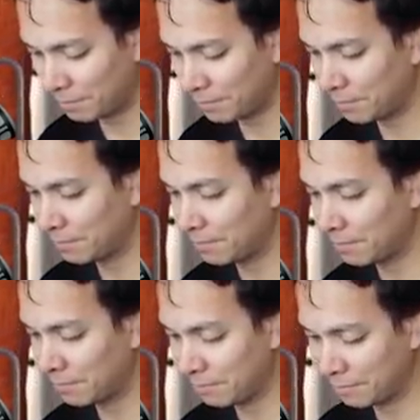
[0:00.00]

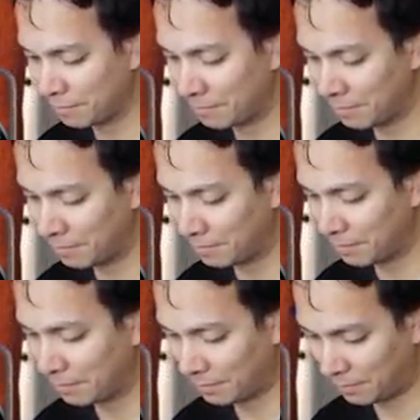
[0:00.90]

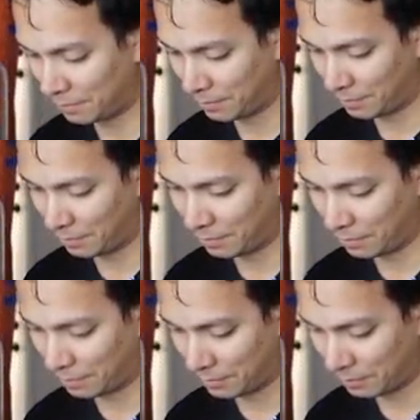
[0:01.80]

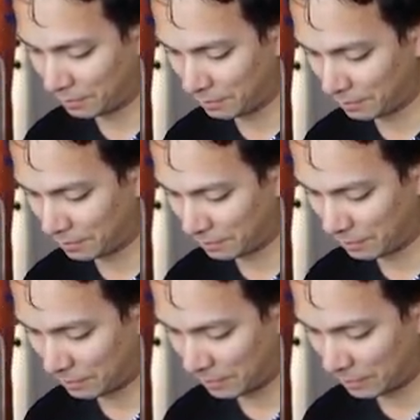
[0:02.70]

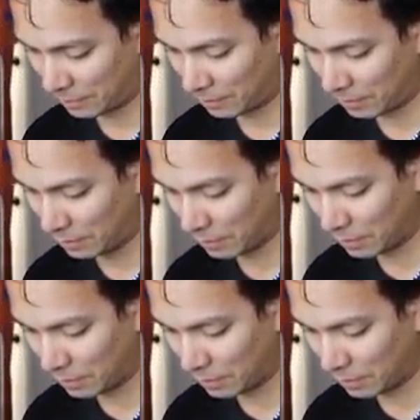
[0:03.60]
Nobody speaks.